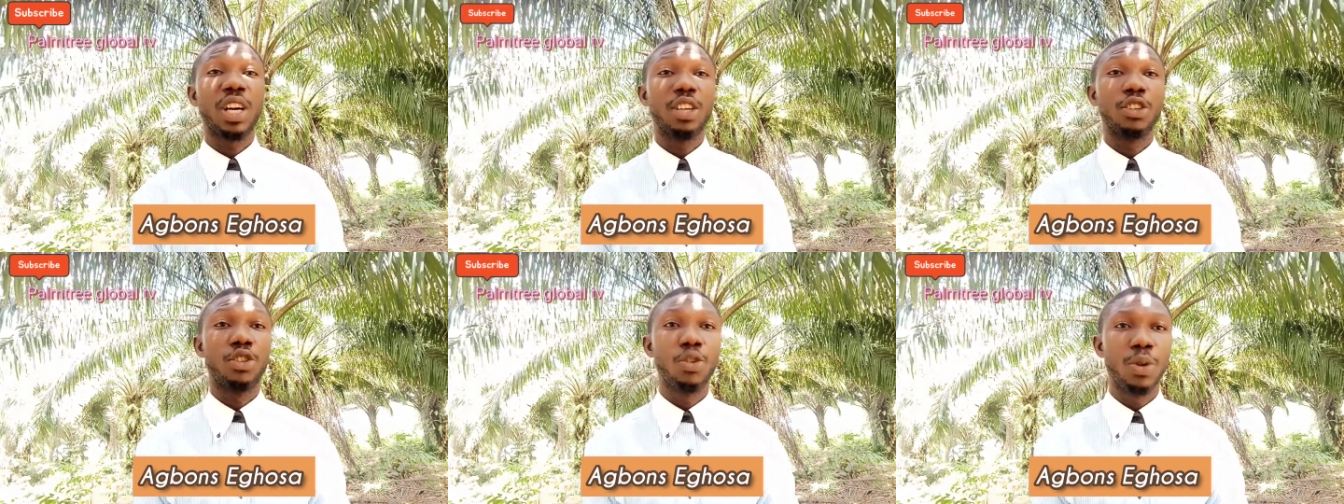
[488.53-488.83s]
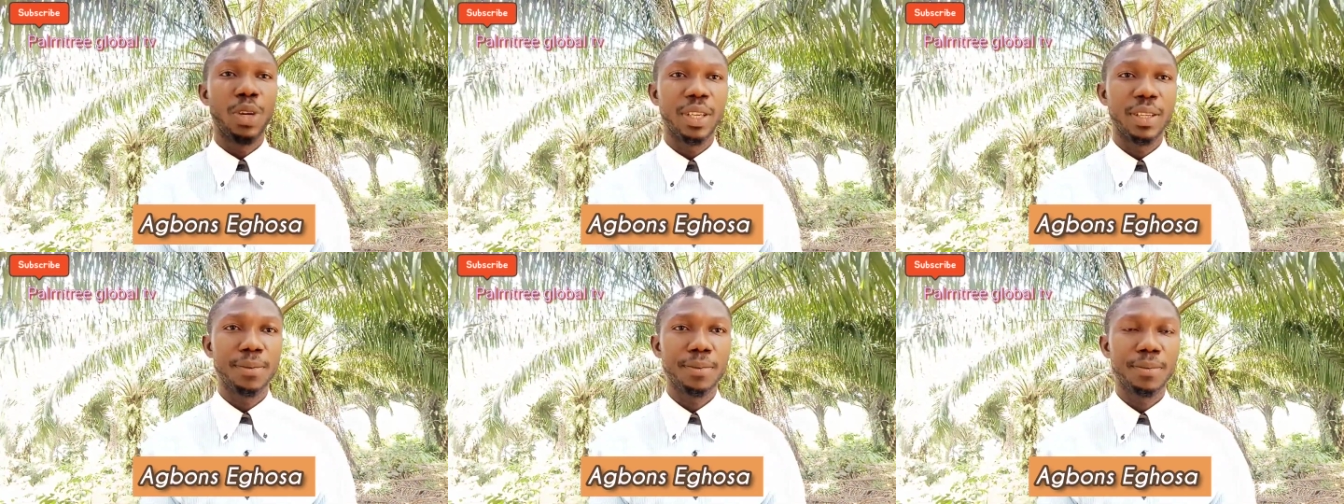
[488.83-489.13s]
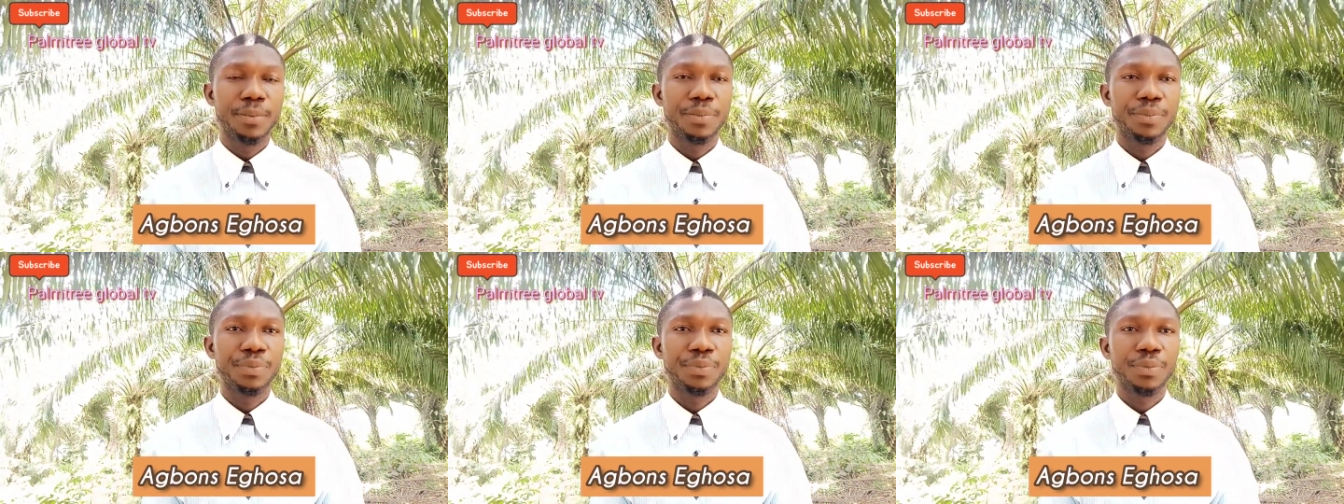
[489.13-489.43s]
do it
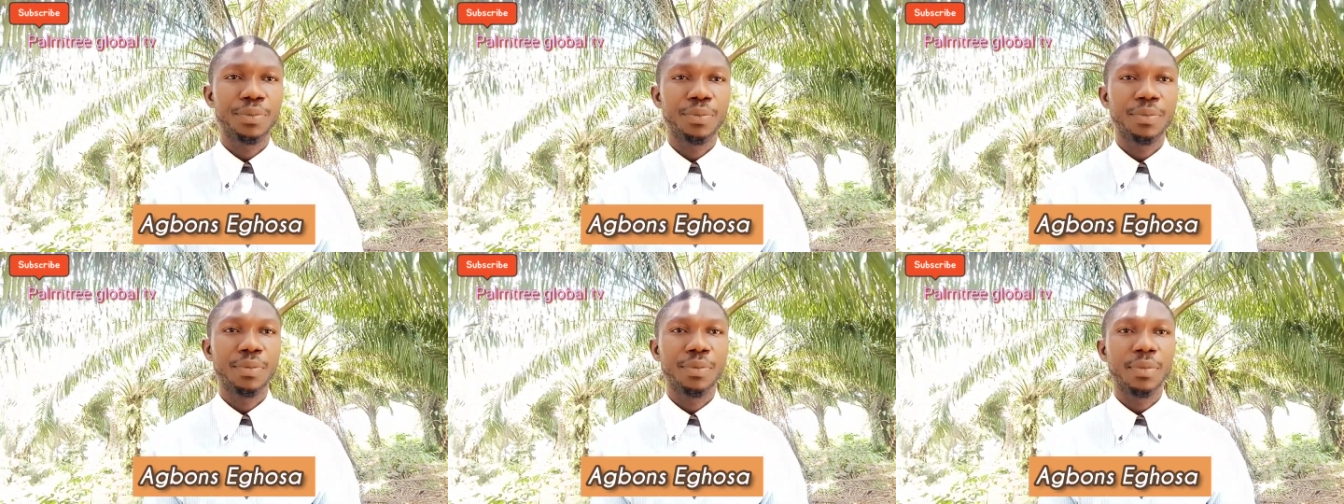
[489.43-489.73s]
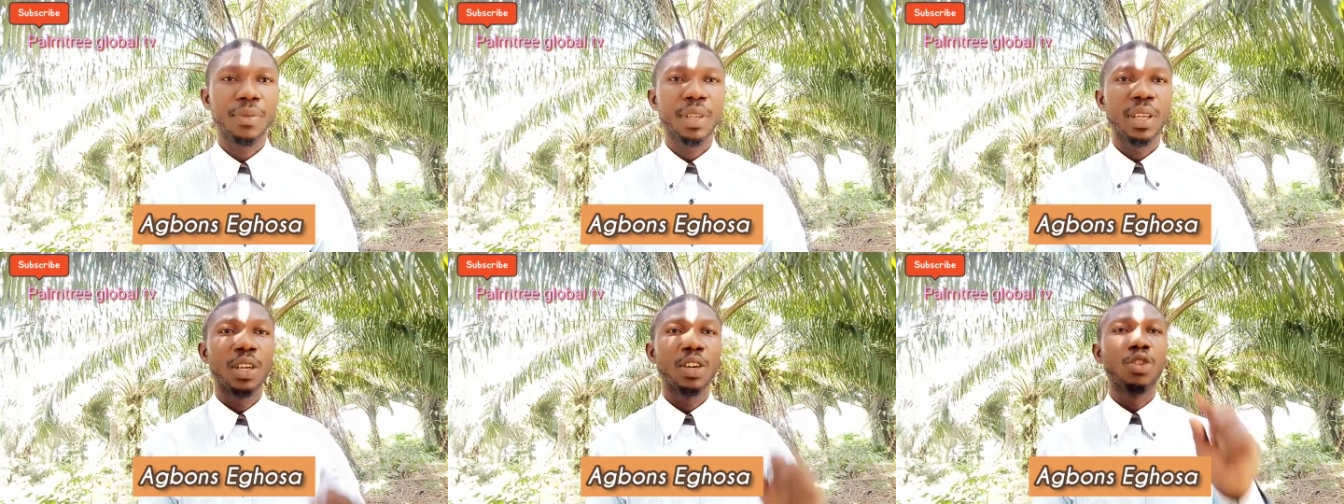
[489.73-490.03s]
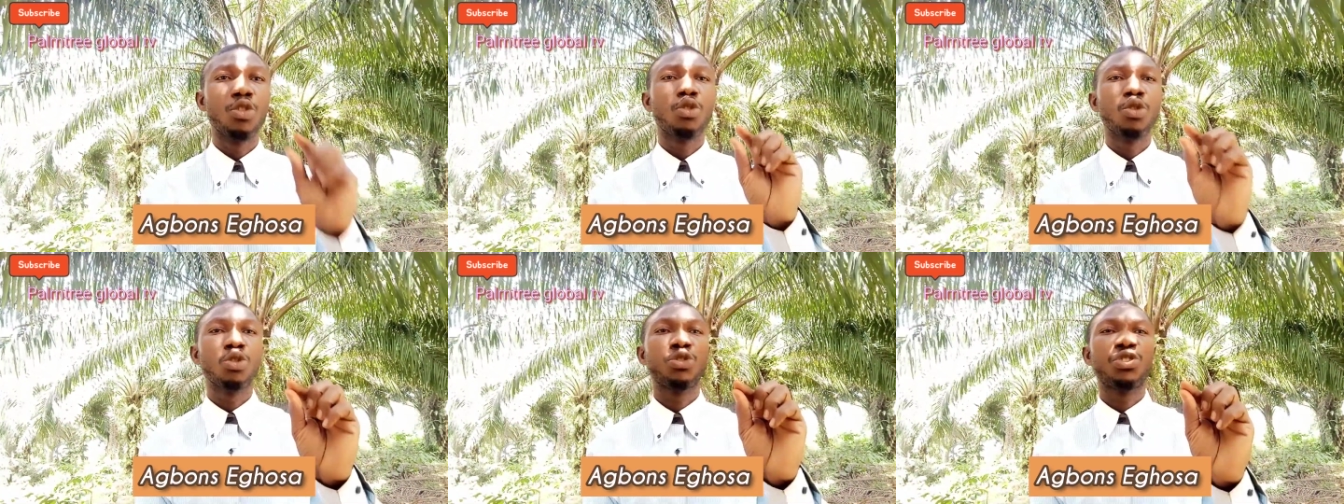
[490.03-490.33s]

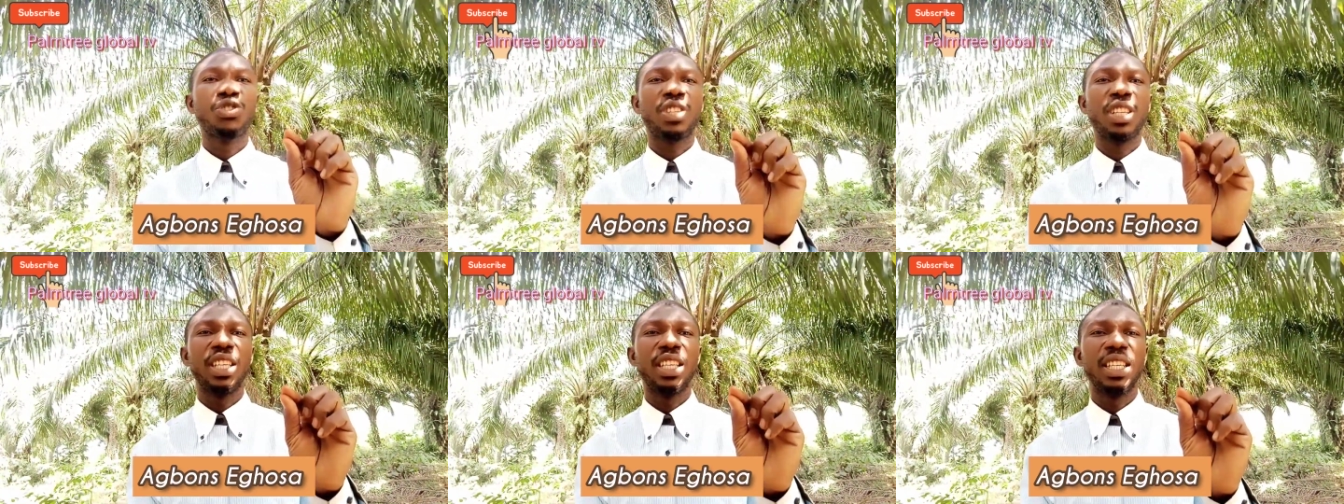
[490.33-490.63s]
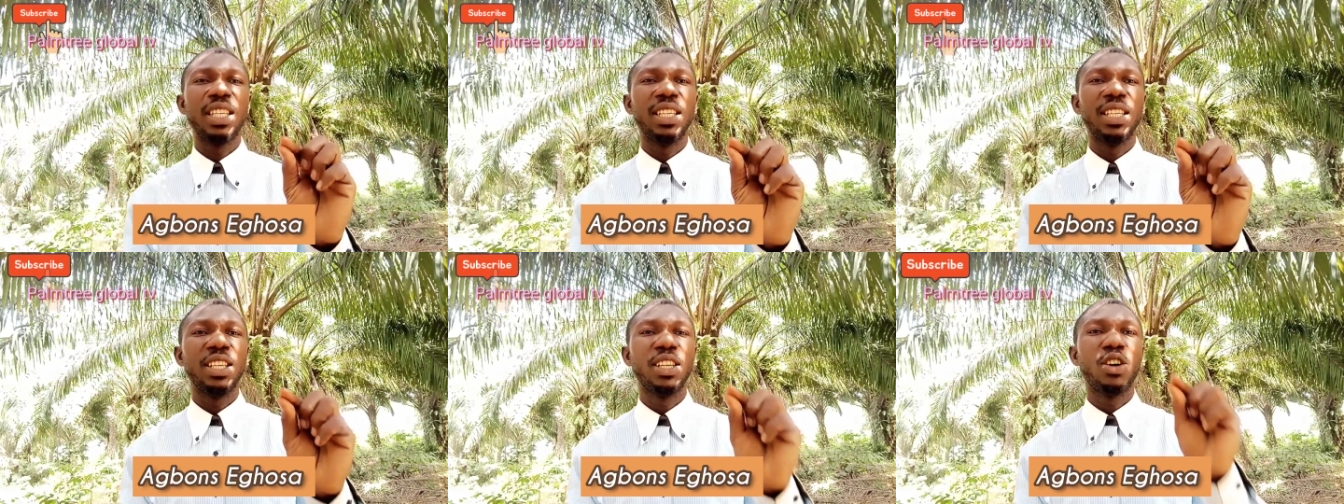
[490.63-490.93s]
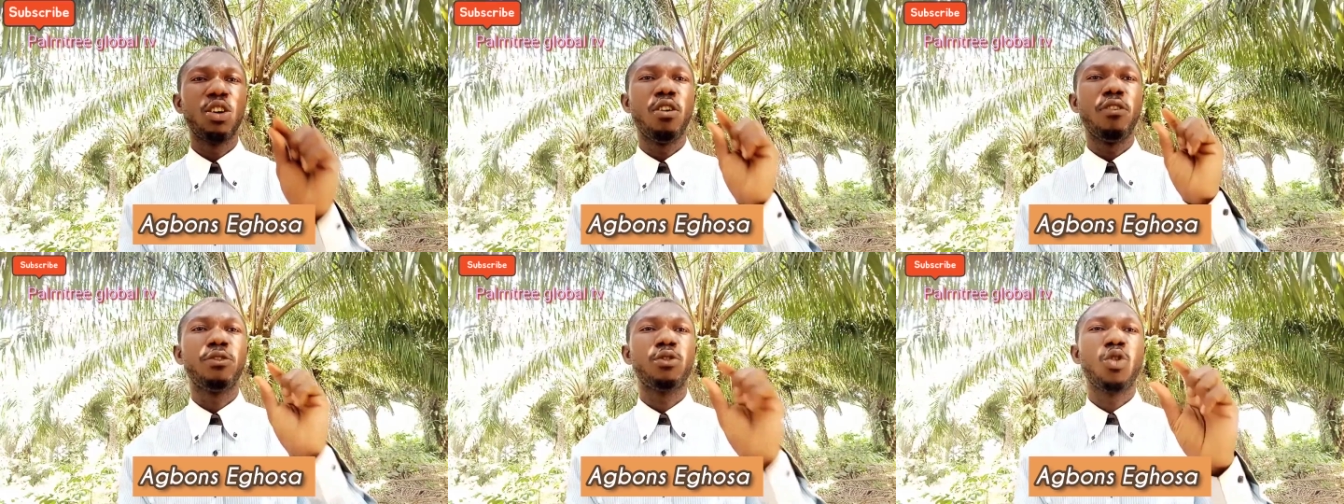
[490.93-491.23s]
roasting
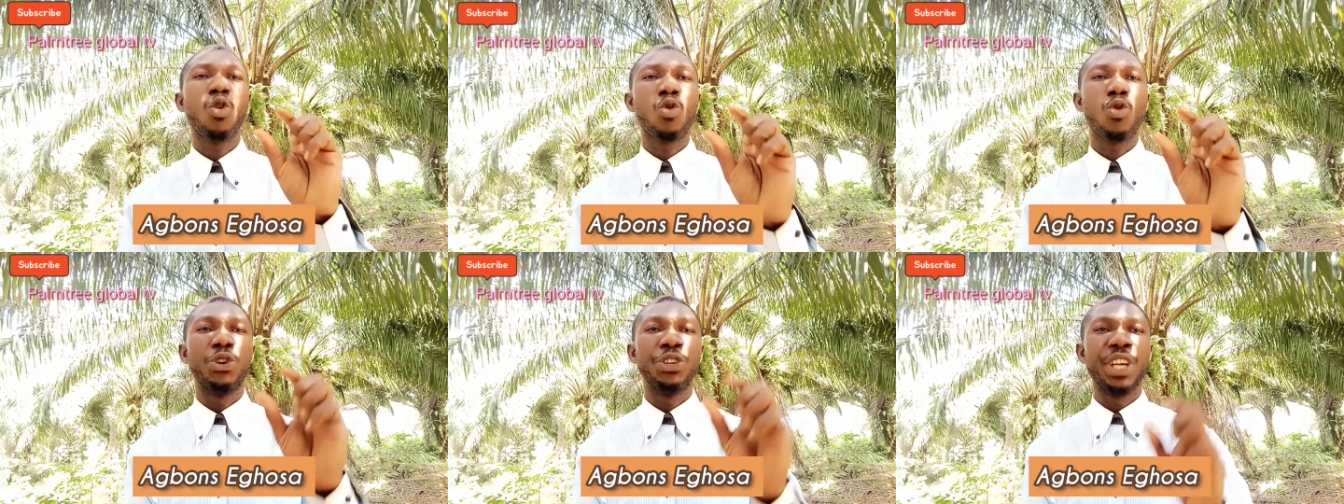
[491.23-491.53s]
of cocoa